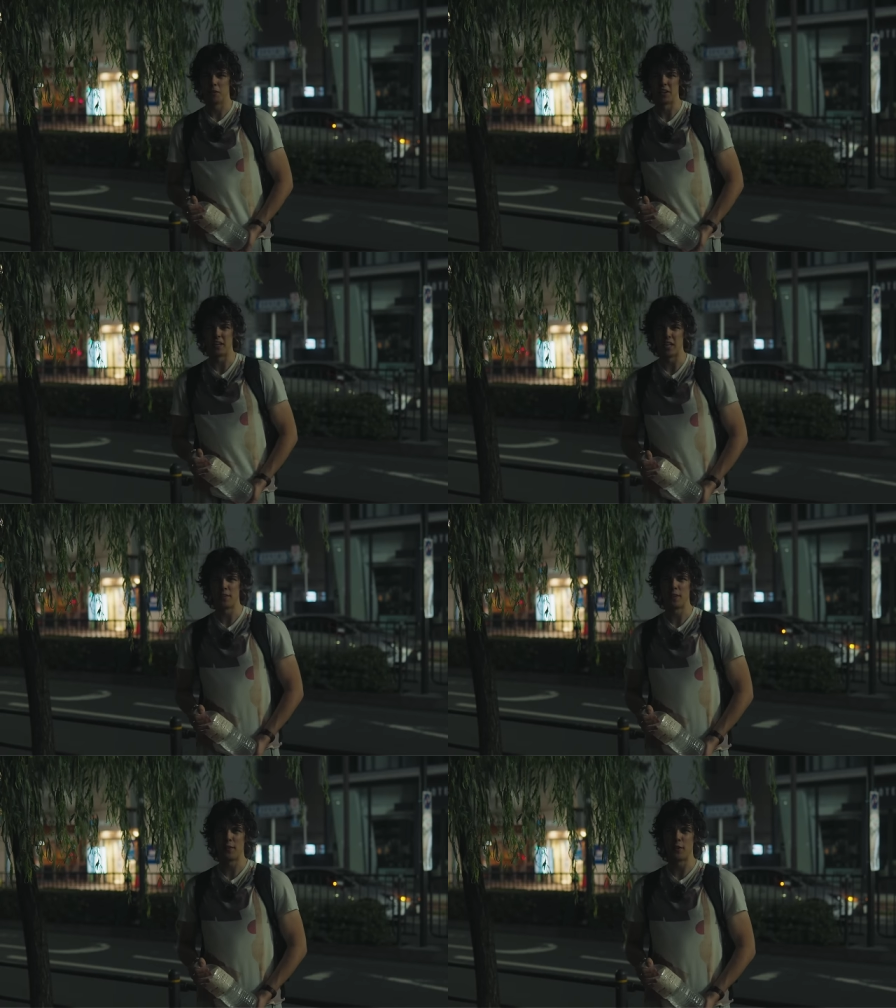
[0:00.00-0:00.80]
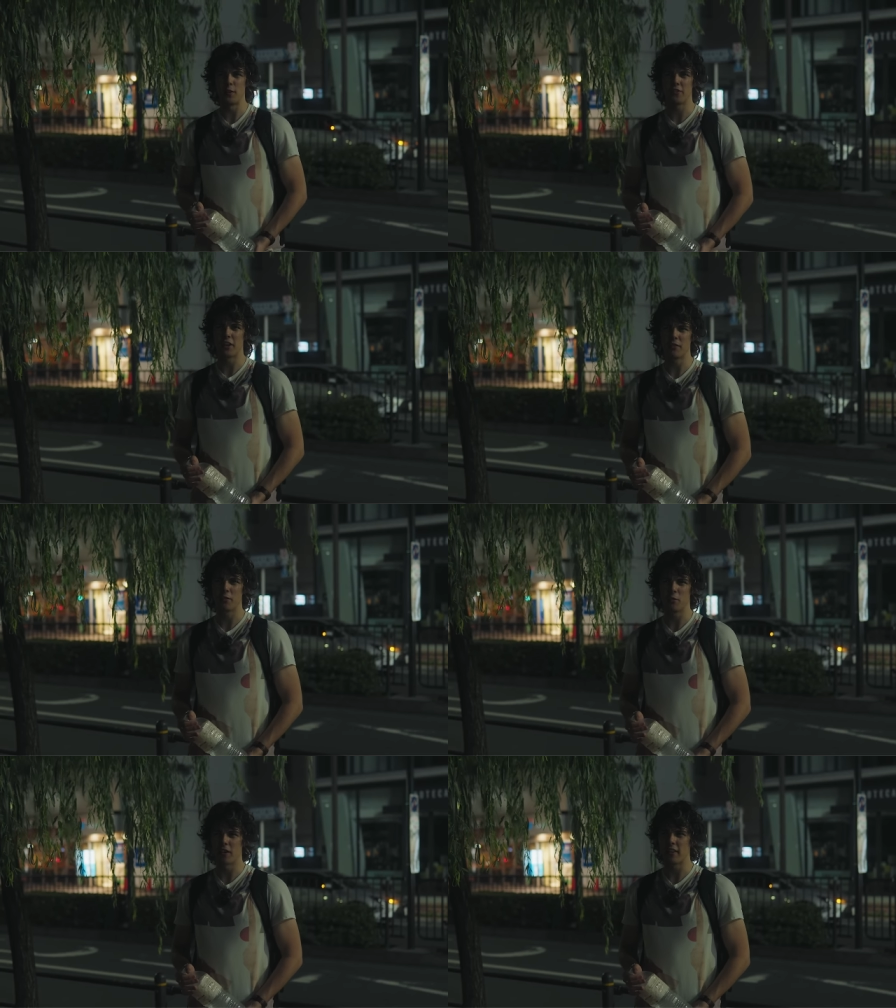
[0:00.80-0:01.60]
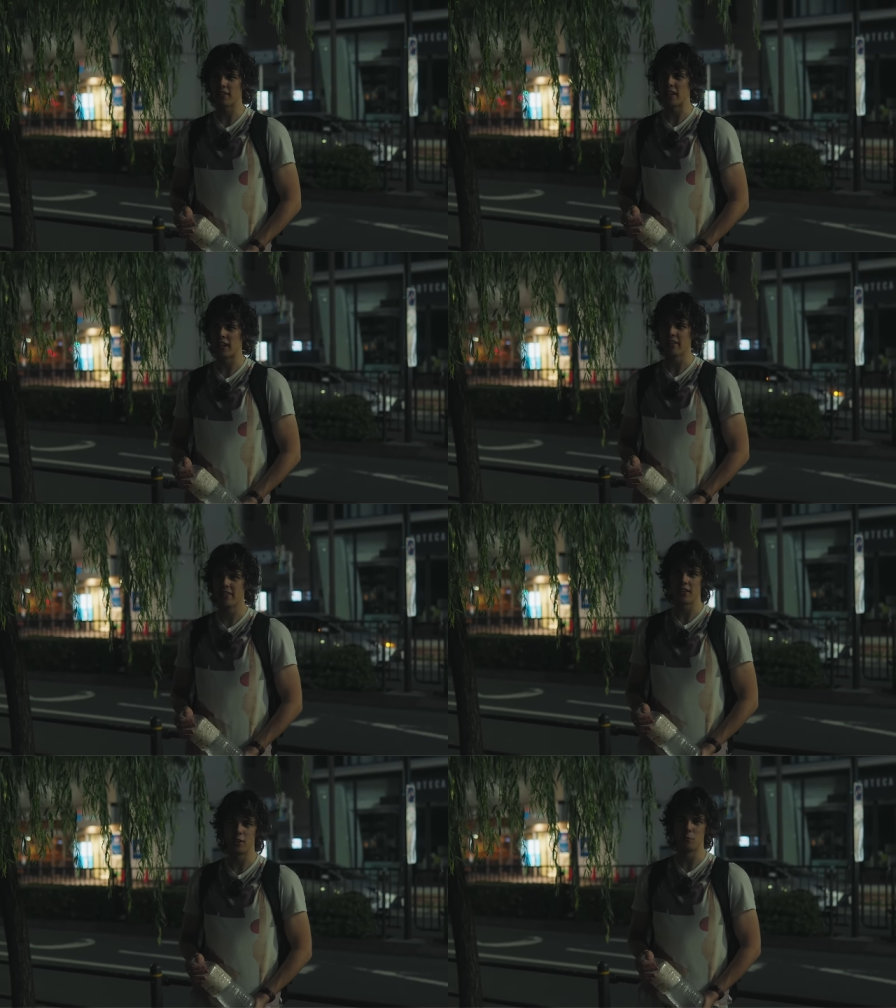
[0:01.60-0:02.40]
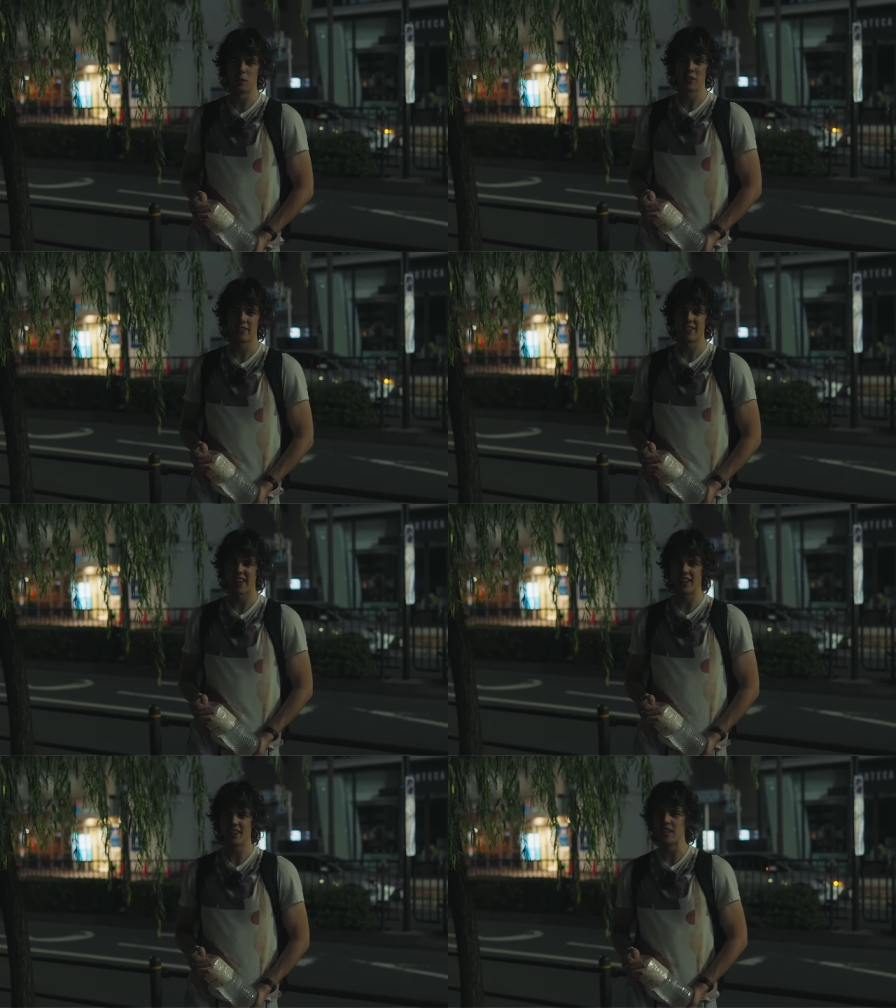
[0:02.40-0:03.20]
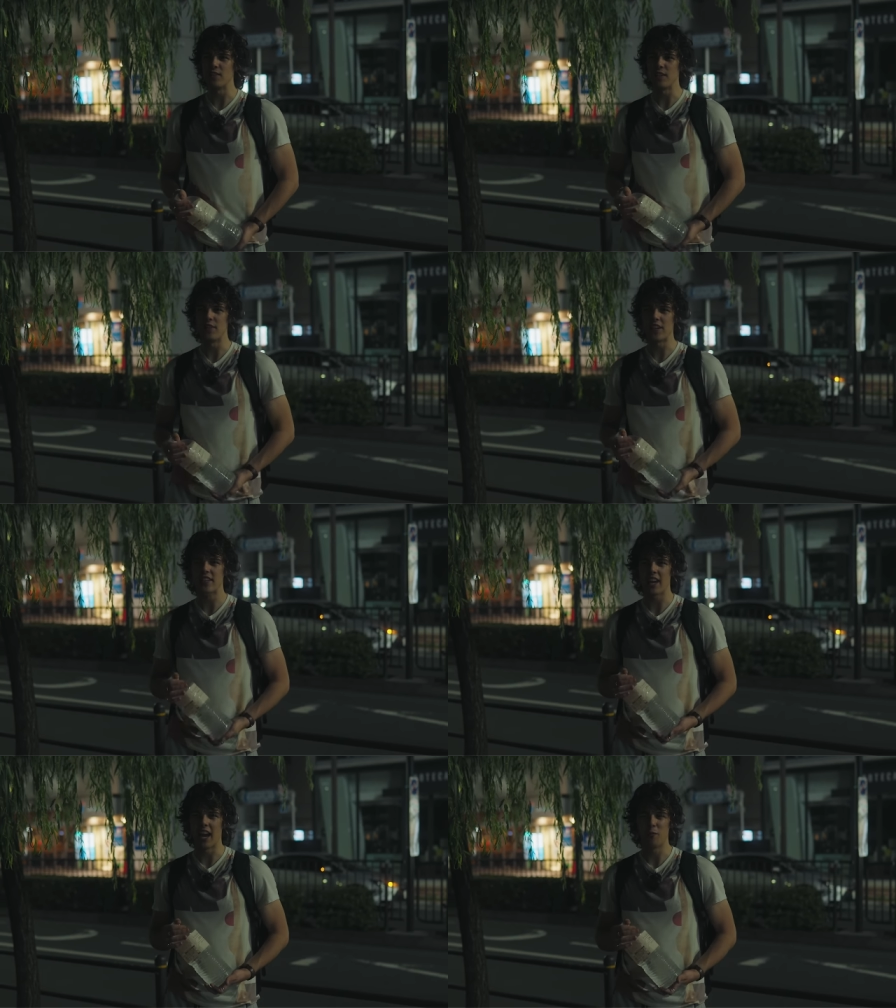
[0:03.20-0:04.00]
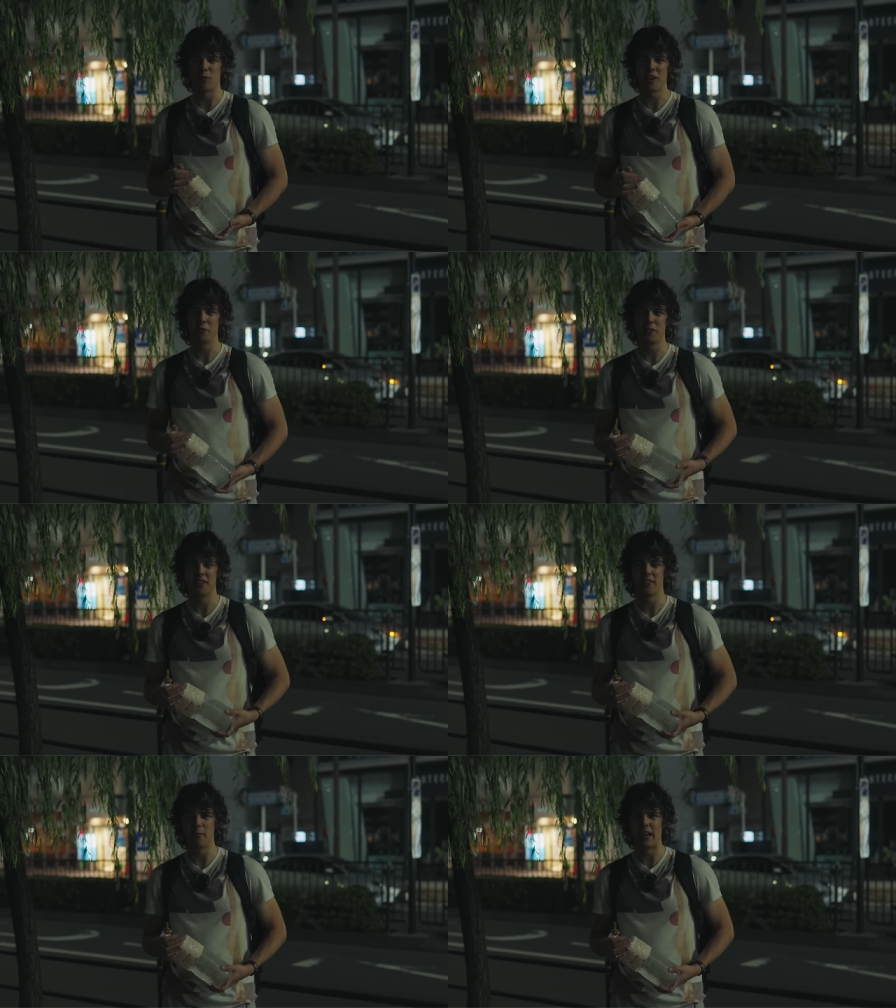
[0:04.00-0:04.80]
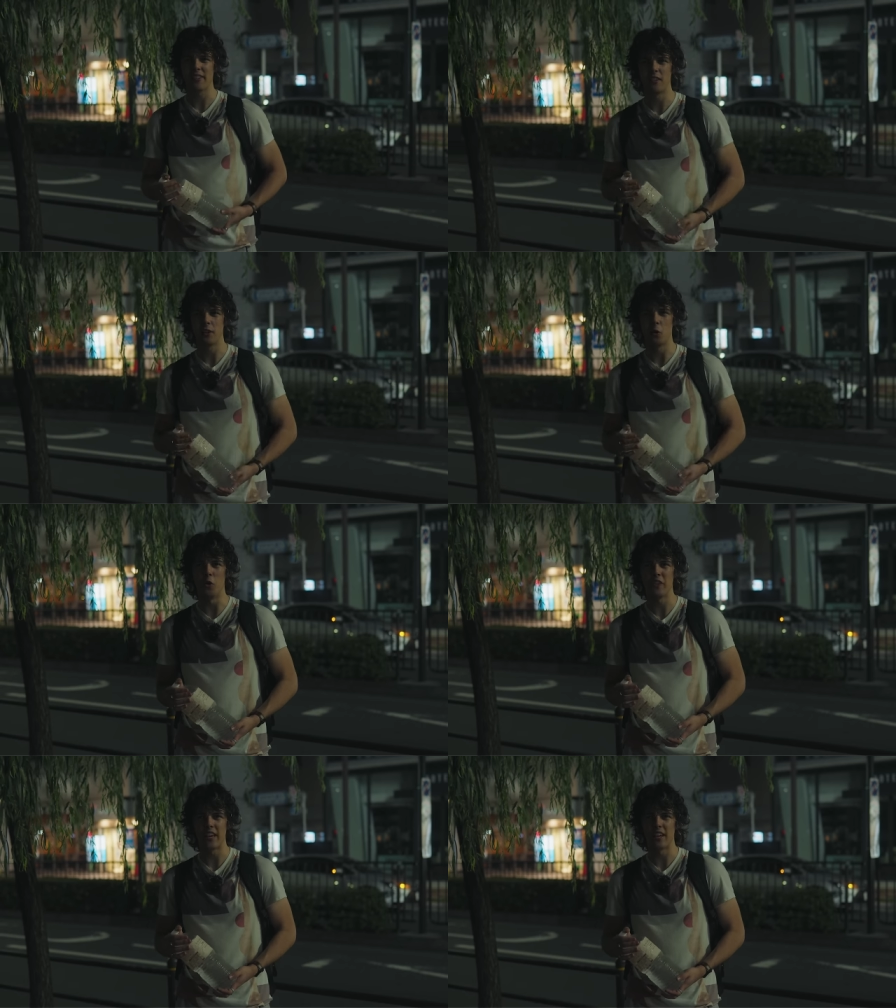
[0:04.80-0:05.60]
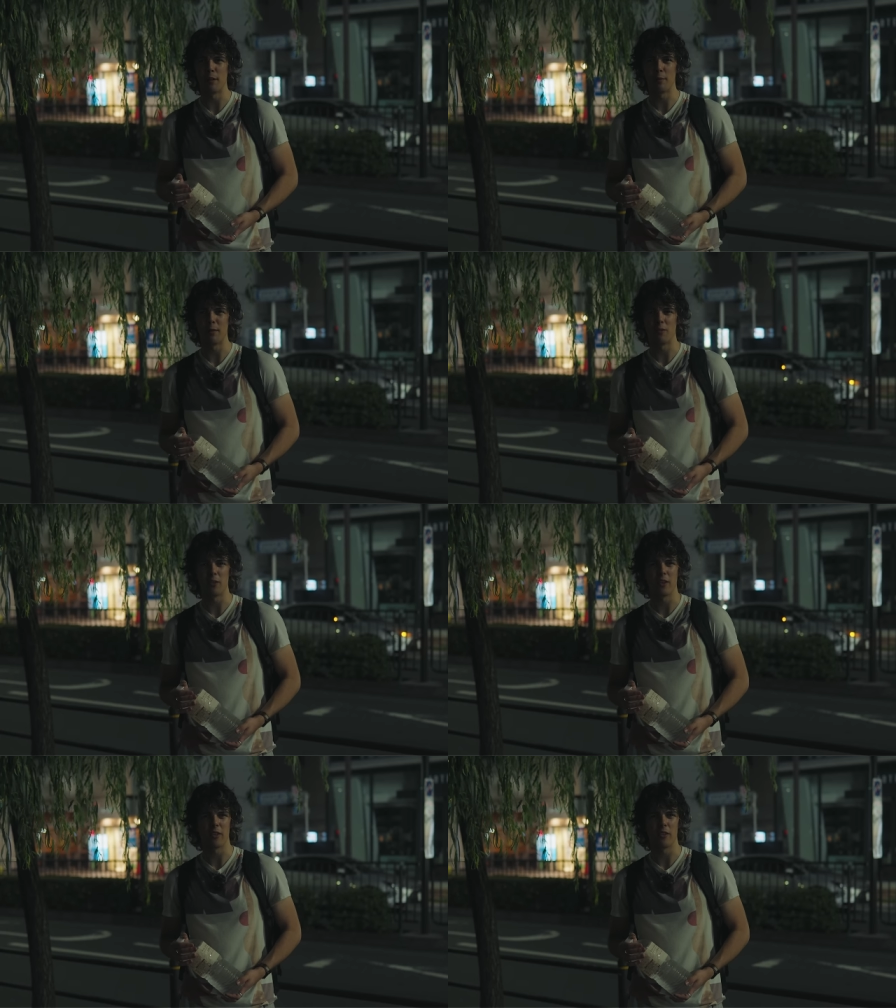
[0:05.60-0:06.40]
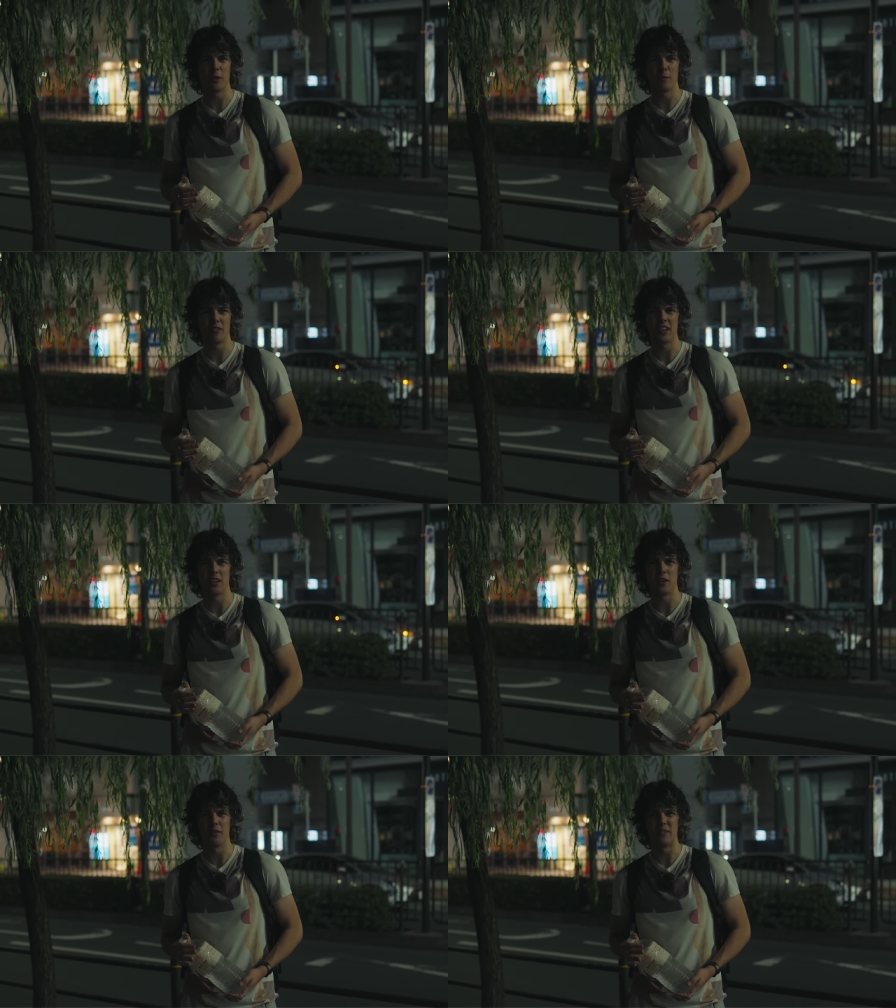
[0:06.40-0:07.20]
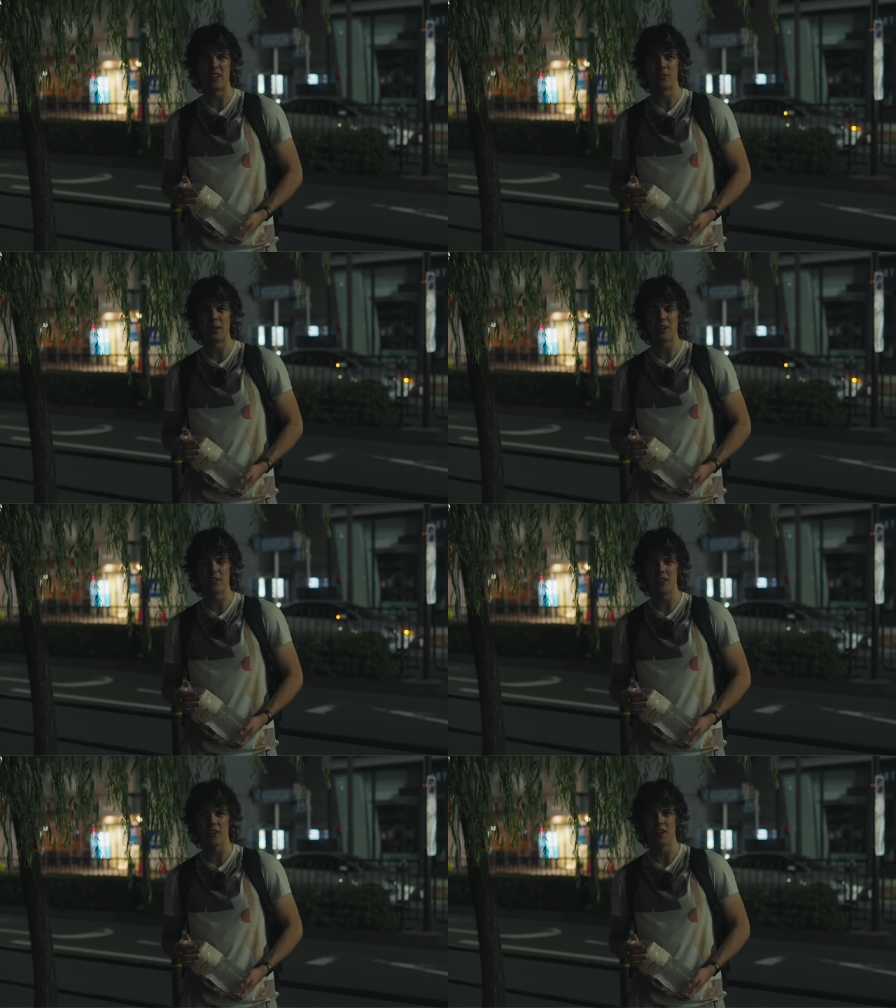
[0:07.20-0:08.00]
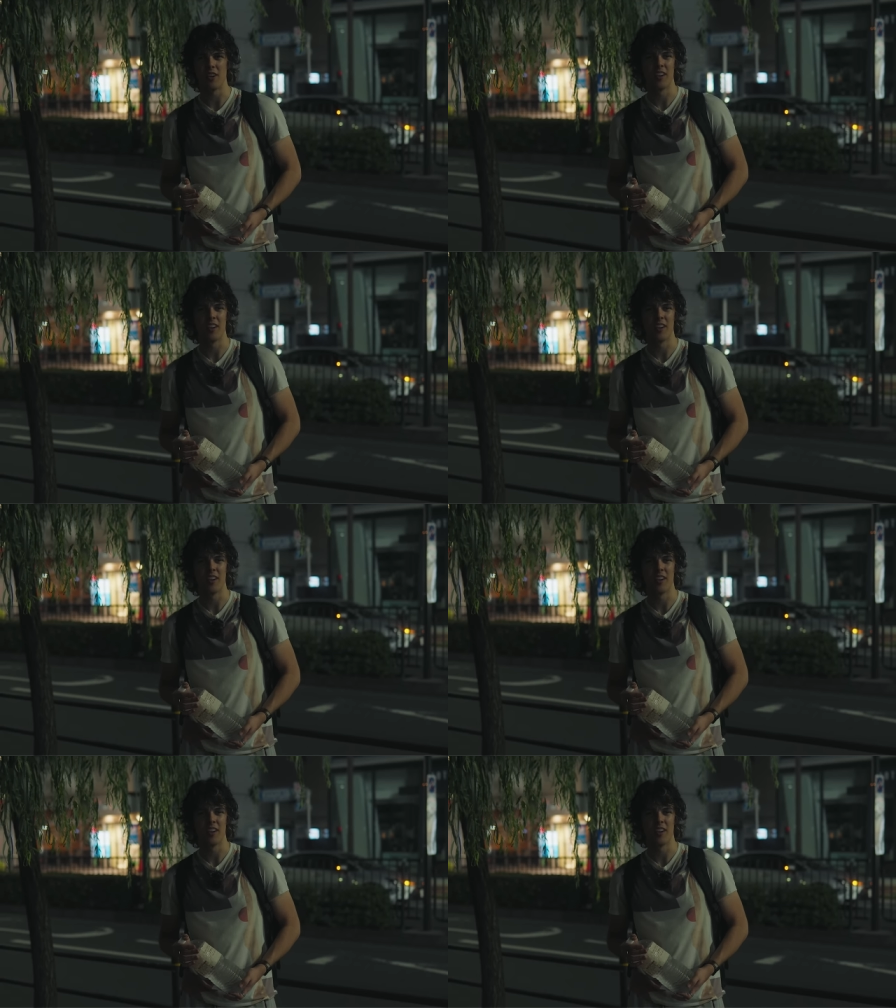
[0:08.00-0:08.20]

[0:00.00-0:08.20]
But even if you do study for one of these tests, you'll realize that even if you get to N1, which is the best, you'll only end up about where 30% of native speakers are.